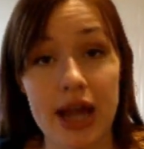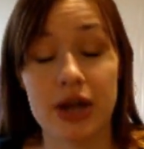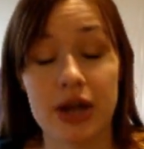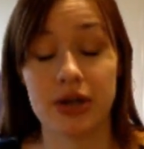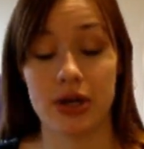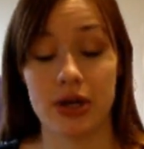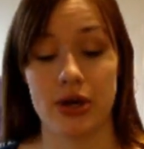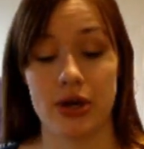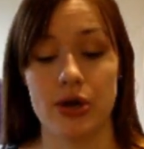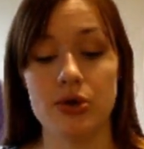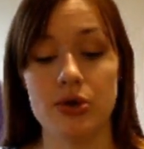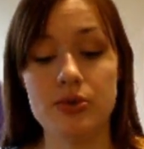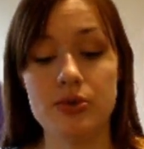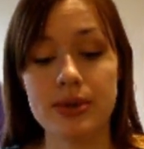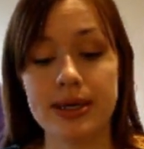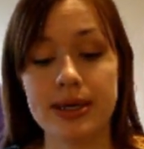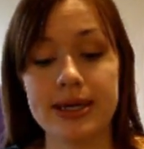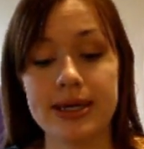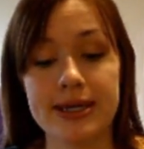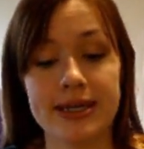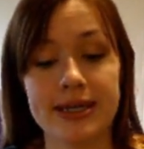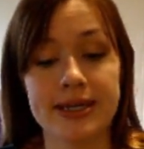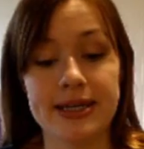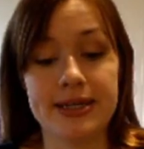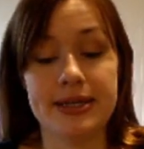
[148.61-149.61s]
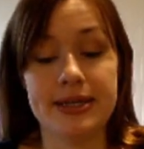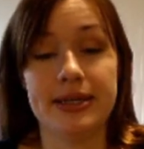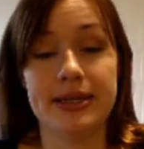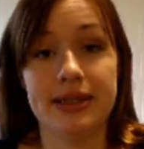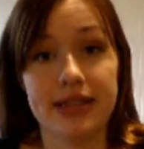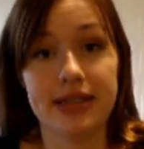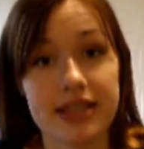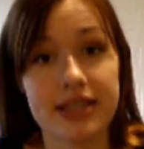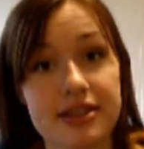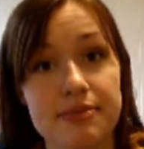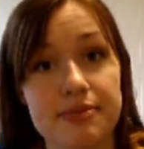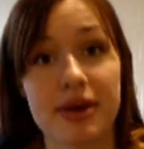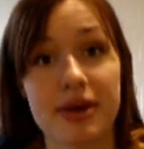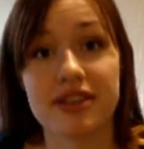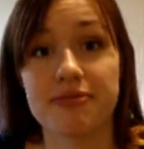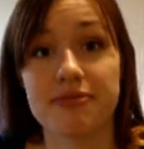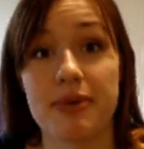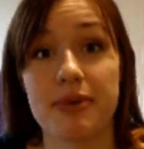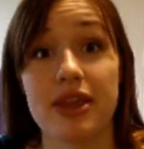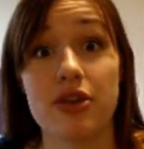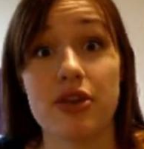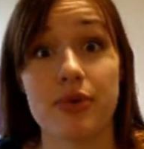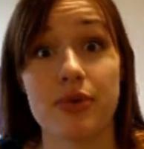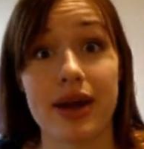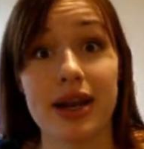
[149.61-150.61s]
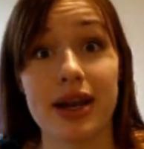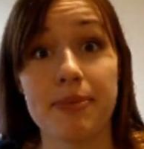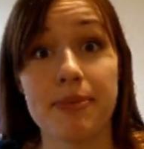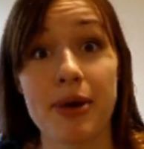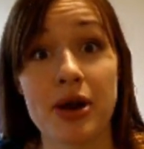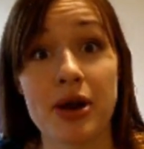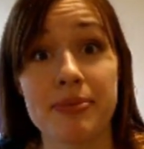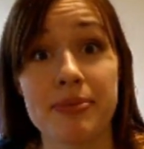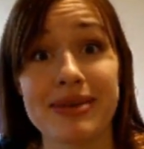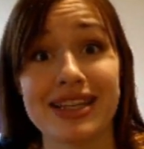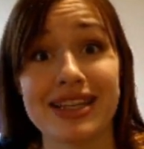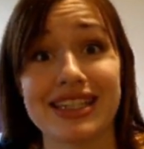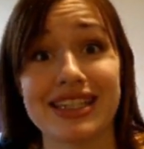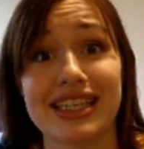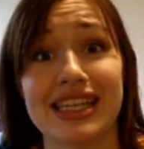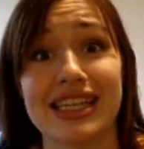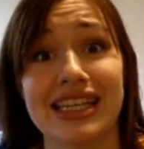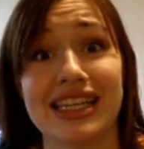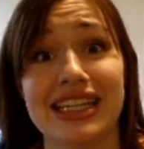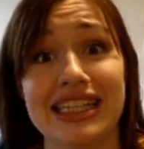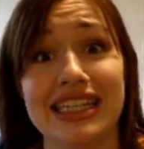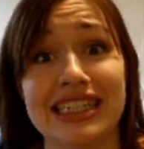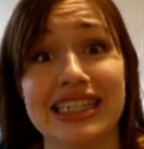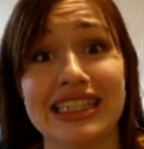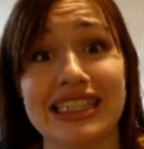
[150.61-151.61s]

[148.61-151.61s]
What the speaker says: Ergo, this must be the right apartment.